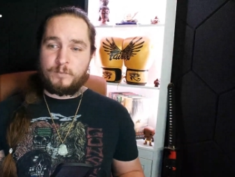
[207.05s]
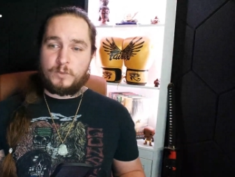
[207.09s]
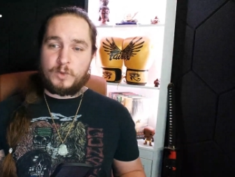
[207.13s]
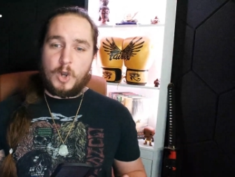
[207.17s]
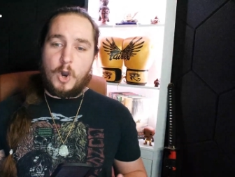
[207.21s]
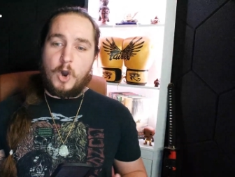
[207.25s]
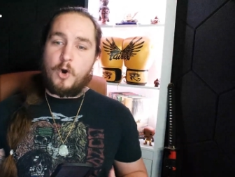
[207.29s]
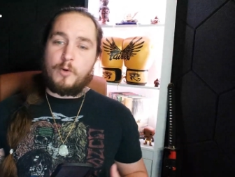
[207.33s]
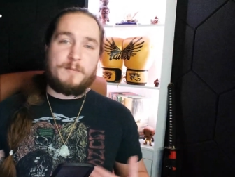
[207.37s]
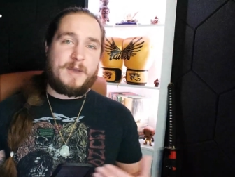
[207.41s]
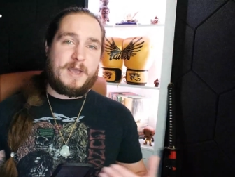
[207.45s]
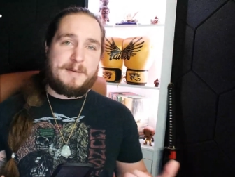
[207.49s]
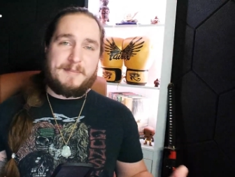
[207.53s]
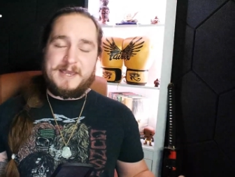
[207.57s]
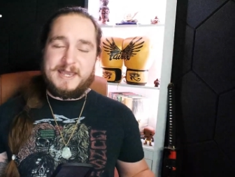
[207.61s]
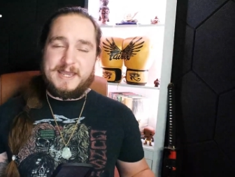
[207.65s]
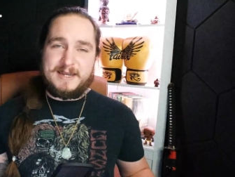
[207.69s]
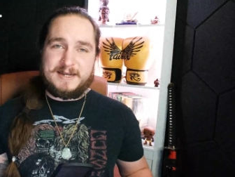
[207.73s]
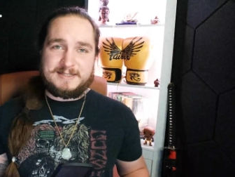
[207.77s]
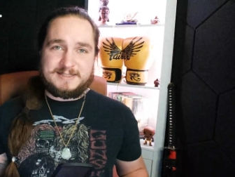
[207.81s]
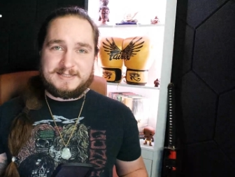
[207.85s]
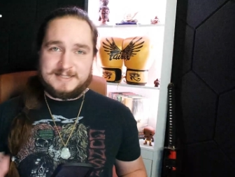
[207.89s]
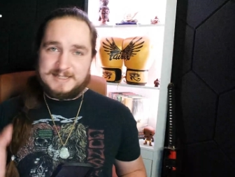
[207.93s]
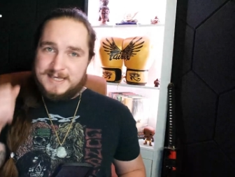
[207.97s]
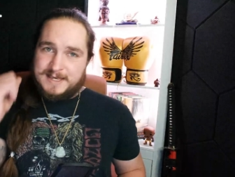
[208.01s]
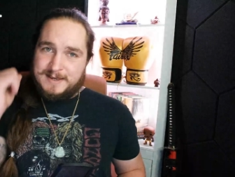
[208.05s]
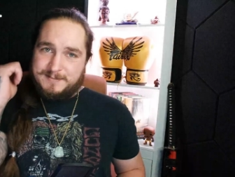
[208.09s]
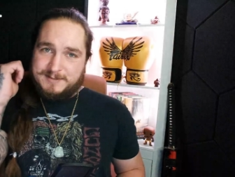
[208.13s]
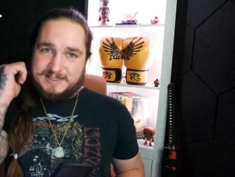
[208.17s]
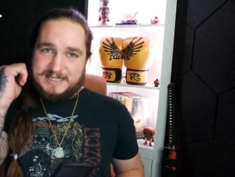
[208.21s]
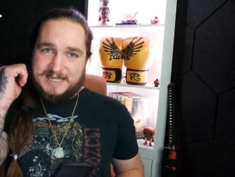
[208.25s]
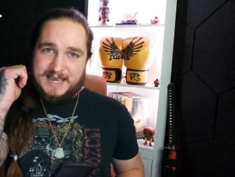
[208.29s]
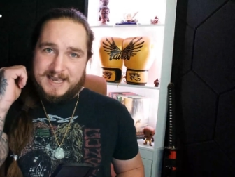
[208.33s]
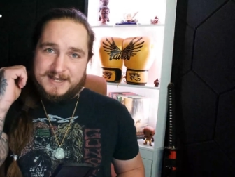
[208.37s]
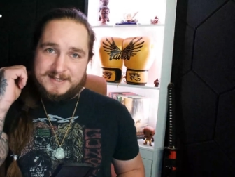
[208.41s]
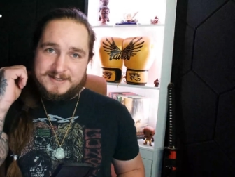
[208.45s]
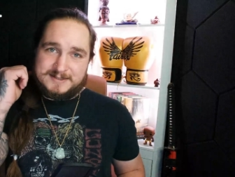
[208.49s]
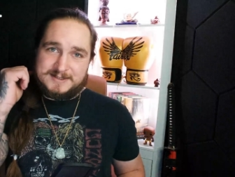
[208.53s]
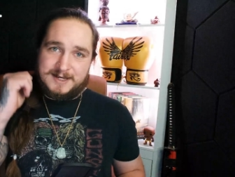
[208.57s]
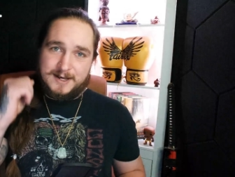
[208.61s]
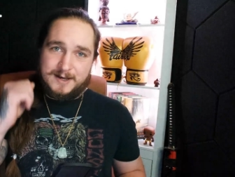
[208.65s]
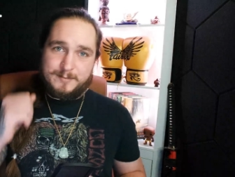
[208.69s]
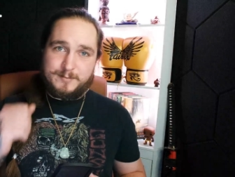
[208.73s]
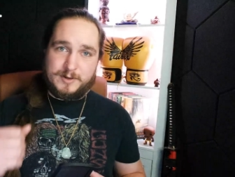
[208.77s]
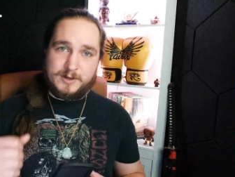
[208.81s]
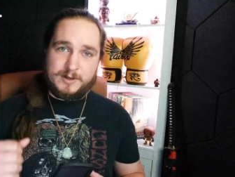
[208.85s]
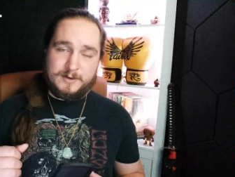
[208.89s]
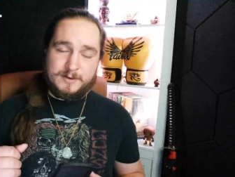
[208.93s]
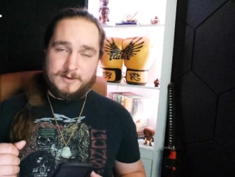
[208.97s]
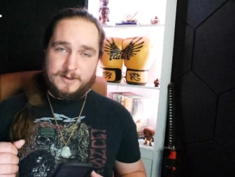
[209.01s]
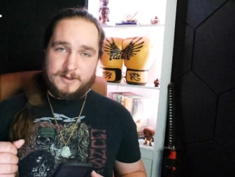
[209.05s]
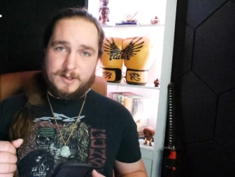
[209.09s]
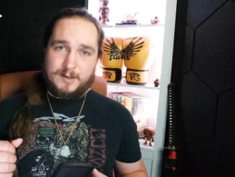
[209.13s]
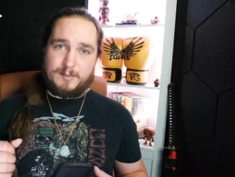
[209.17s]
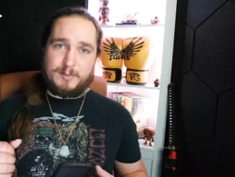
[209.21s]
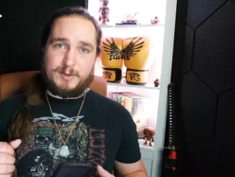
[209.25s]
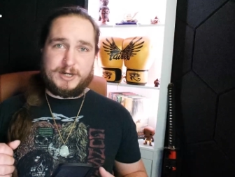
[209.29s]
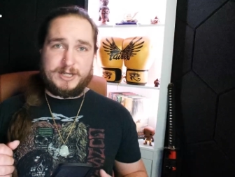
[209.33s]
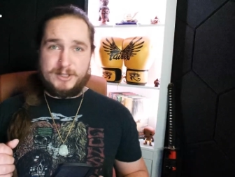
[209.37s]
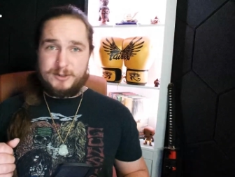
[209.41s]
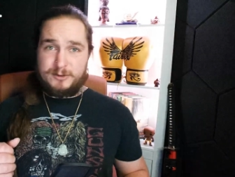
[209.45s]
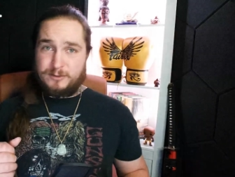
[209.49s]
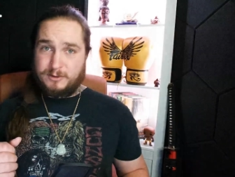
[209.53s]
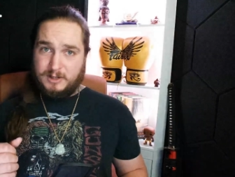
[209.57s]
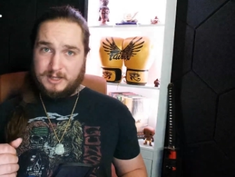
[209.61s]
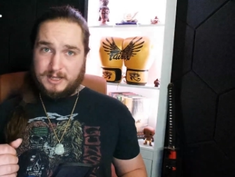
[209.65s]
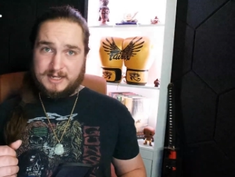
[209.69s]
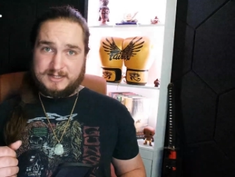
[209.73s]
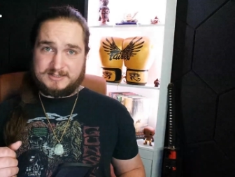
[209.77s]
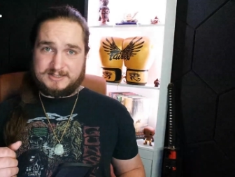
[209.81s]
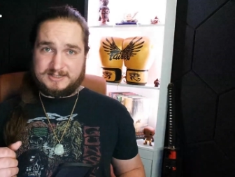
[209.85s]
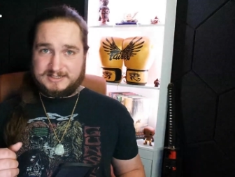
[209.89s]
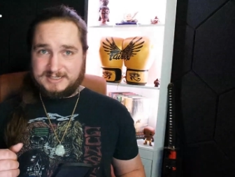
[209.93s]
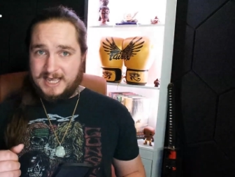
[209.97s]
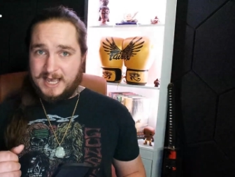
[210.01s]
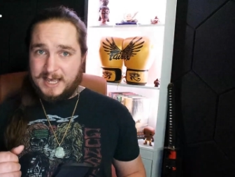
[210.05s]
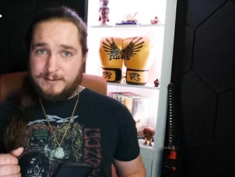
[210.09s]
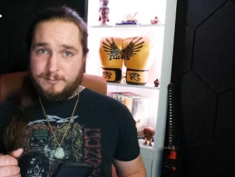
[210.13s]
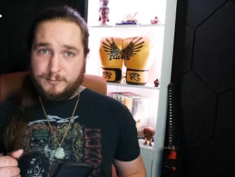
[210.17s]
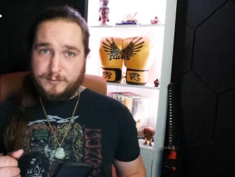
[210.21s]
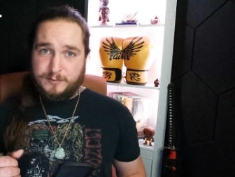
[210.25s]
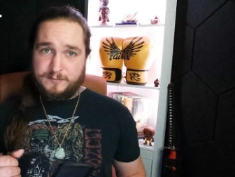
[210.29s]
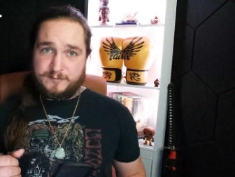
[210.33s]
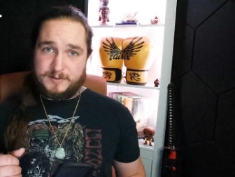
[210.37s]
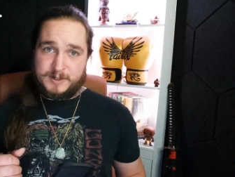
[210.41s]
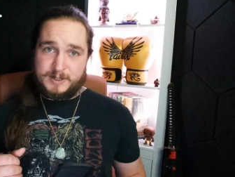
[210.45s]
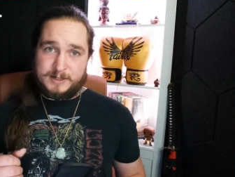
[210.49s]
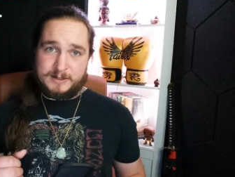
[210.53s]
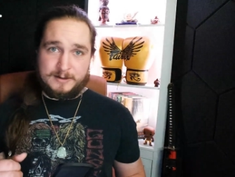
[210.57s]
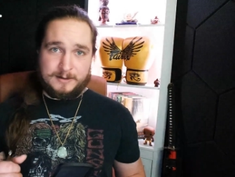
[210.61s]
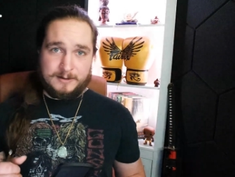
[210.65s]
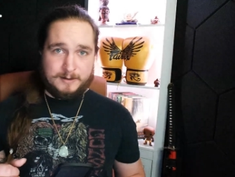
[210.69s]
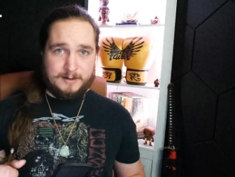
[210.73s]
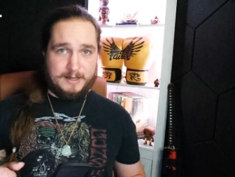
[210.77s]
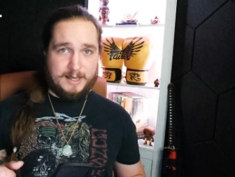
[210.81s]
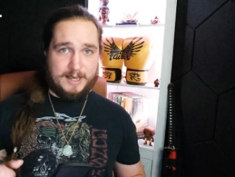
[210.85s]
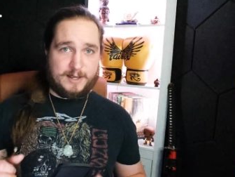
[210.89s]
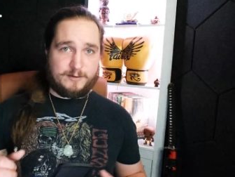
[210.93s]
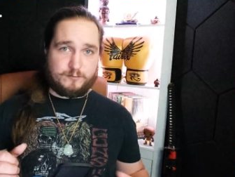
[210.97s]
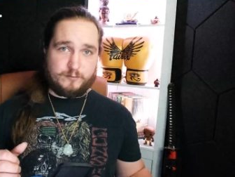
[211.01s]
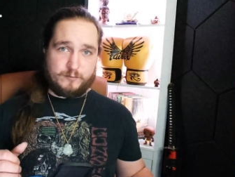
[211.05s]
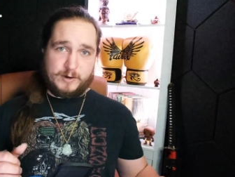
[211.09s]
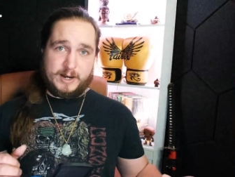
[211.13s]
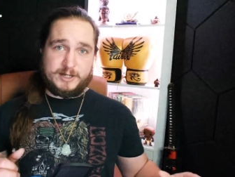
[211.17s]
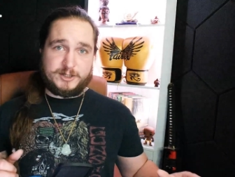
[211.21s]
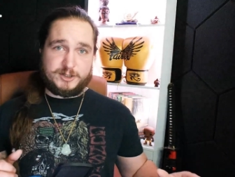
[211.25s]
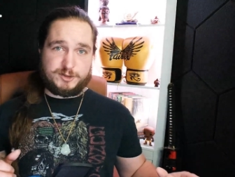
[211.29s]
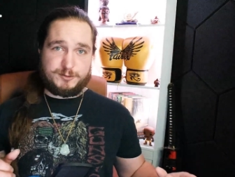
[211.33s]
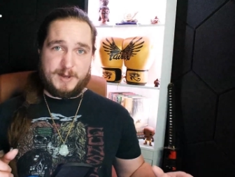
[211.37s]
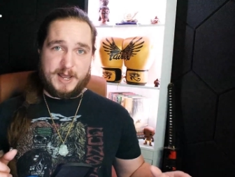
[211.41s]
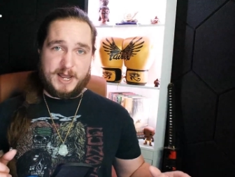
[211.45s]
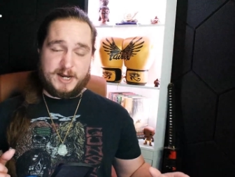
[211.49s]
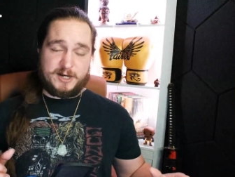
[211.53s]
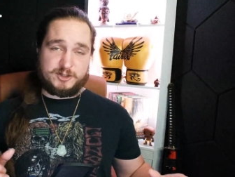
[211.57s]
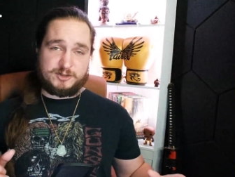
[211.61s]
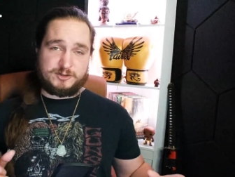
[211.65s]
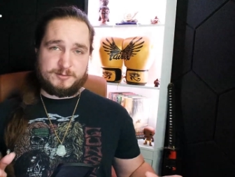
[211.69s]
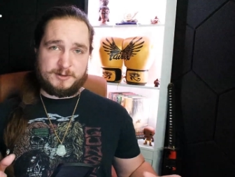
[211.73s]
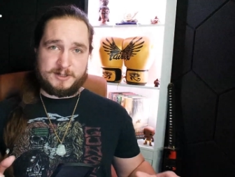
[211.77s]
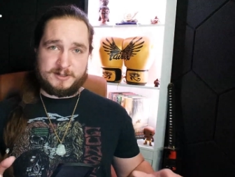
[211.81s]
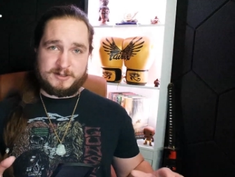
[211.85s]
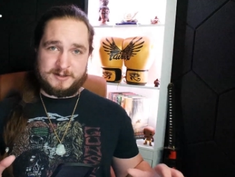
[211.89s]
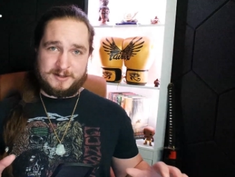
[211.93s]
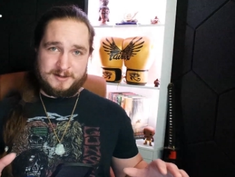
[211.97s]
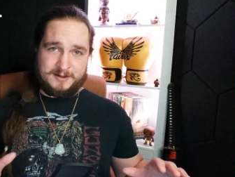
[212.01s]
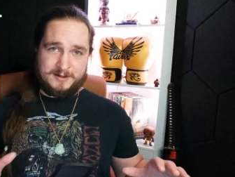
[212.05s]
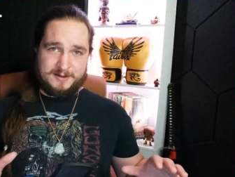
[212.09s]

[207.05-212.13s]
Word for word: oh, maybe he doesn't keep his hands up, but he utilizes head movement and range management